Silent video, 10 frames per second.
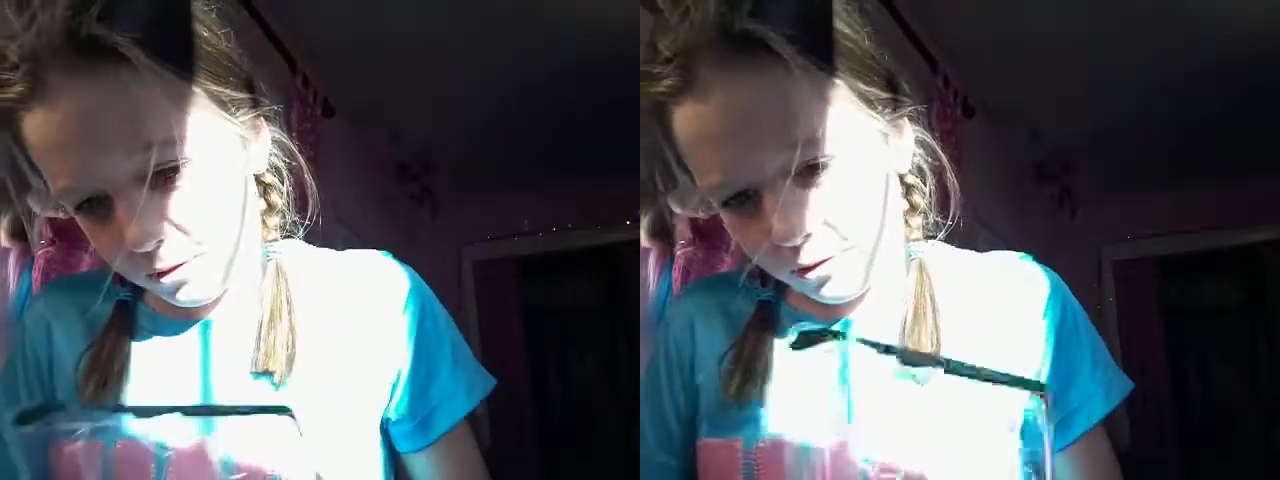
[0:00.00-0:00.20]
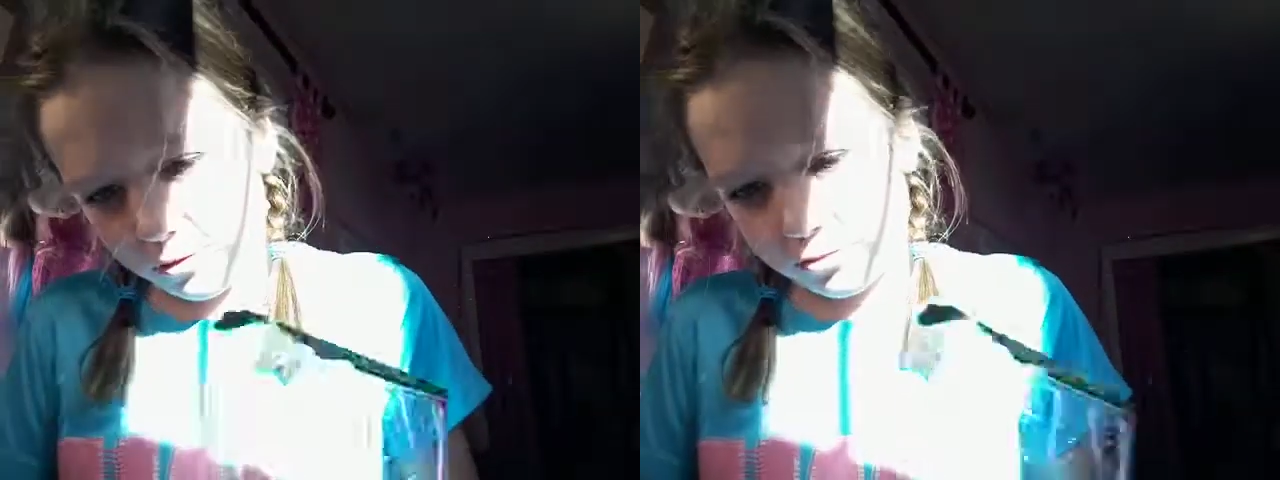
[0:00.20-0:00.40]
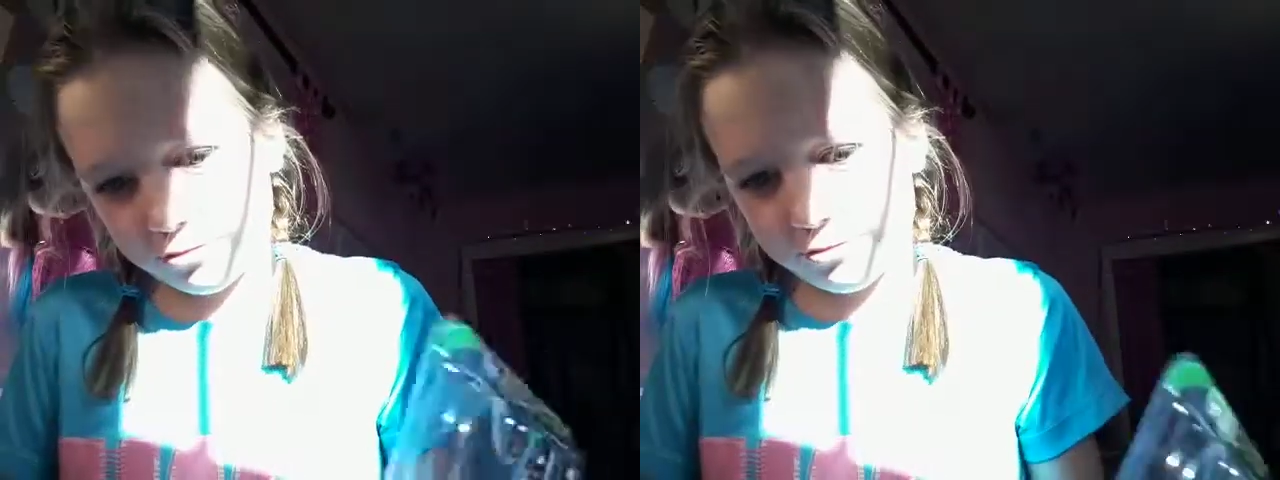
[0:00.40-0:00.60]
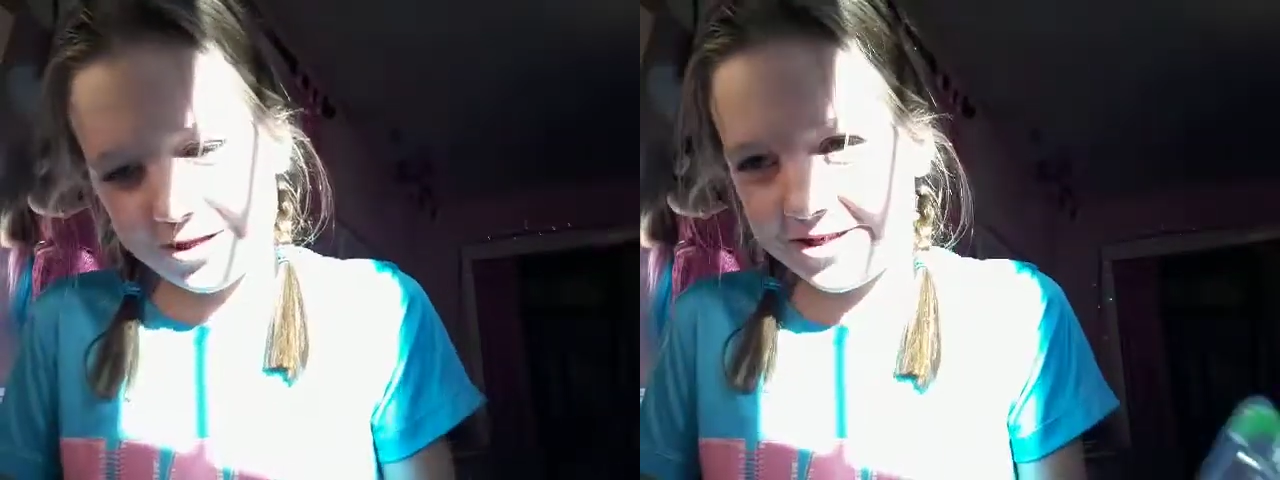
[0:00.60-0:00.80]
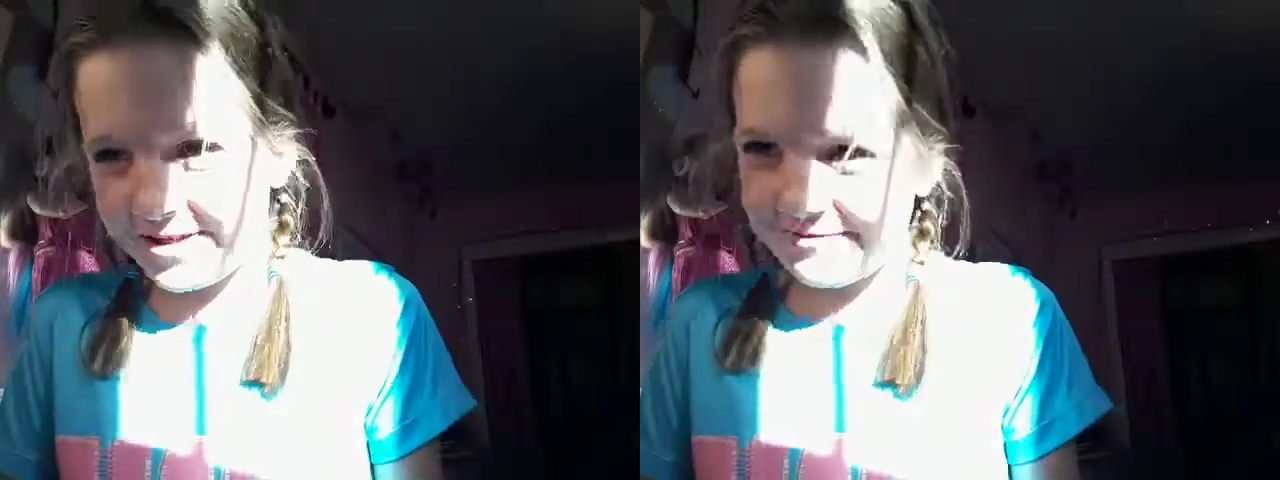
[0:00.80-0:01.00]

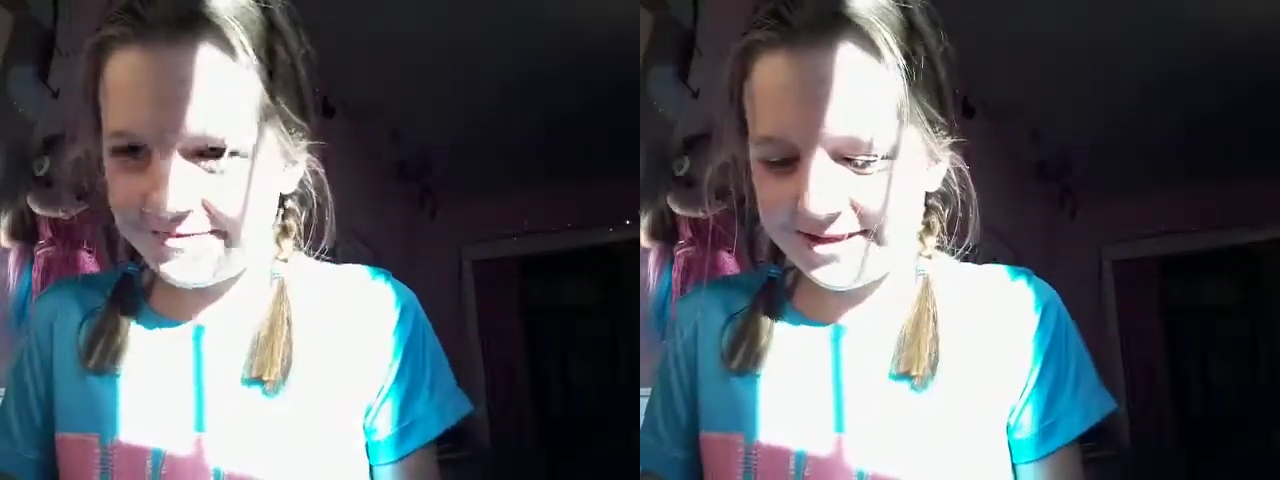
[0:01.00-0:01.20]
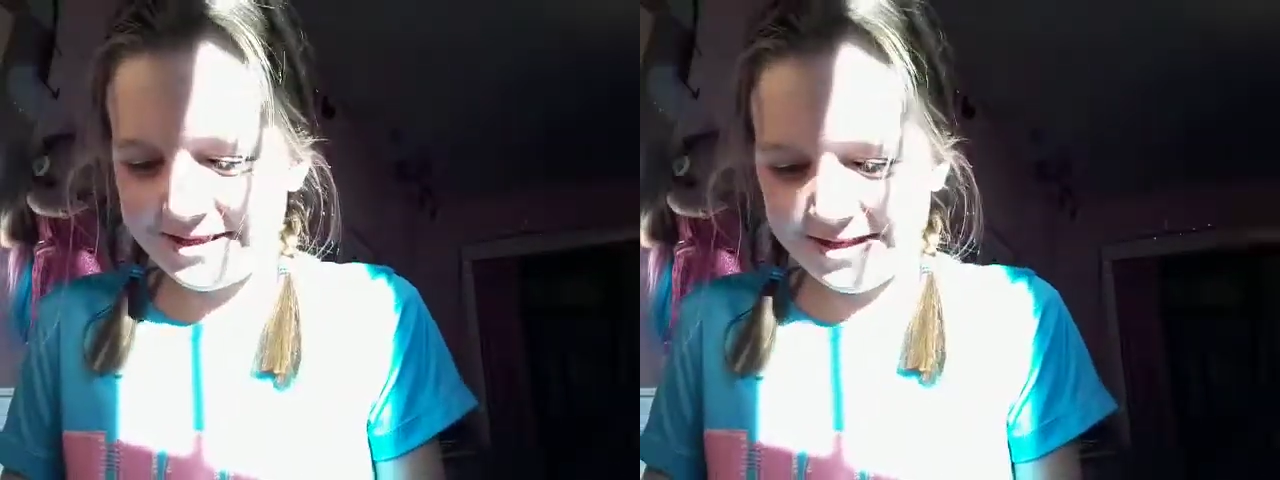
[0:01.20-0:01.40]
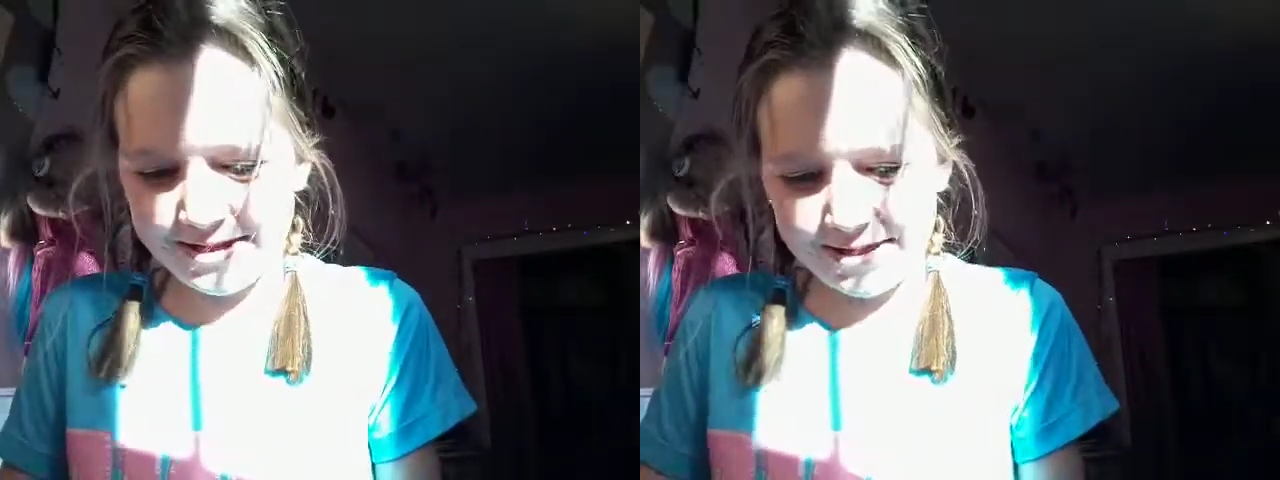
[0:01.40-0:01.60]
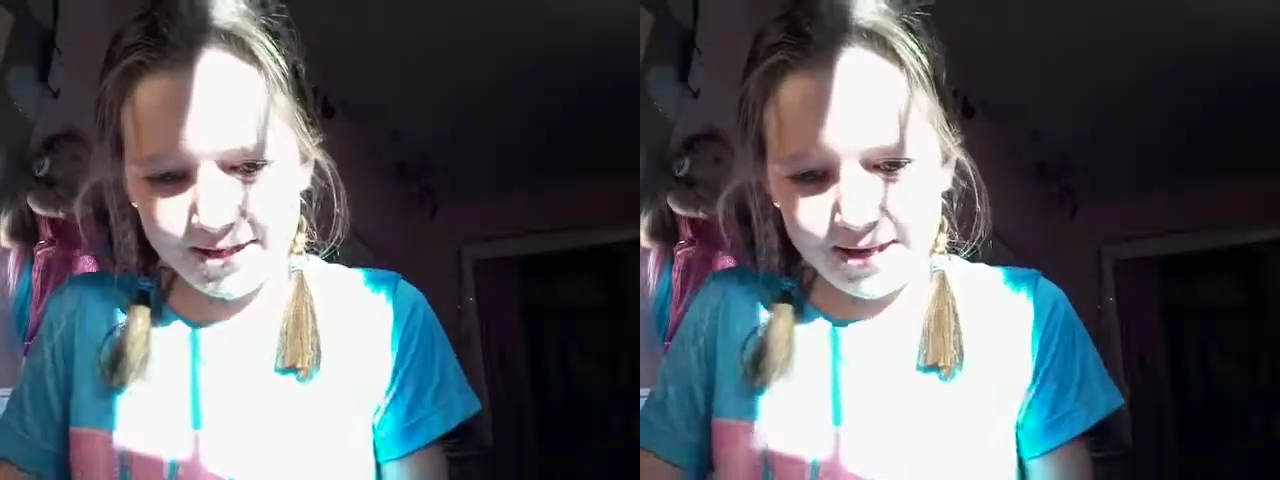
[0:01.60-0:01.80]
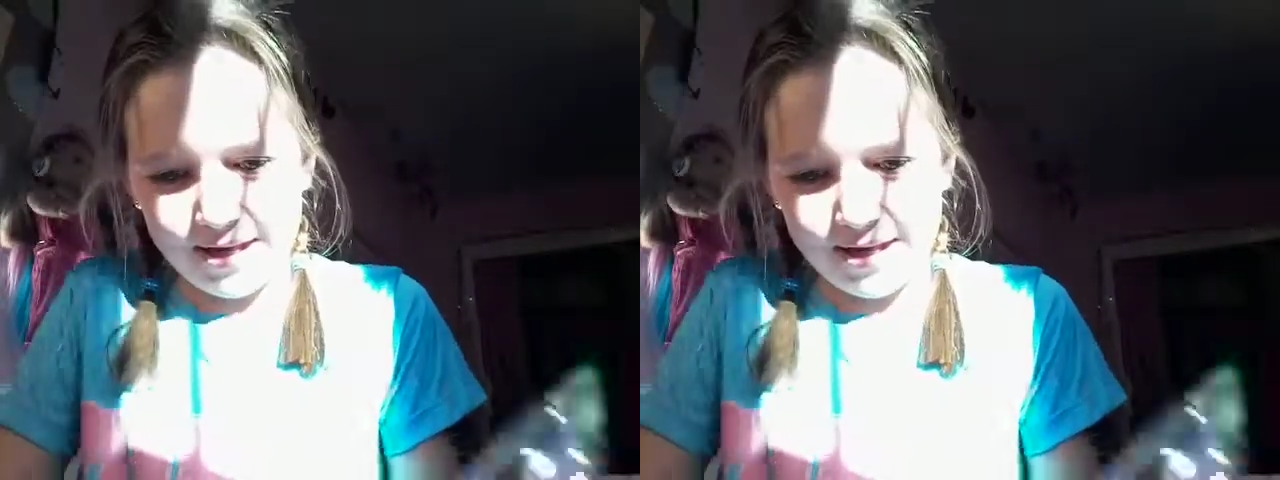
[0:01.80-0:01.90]
I just opened this.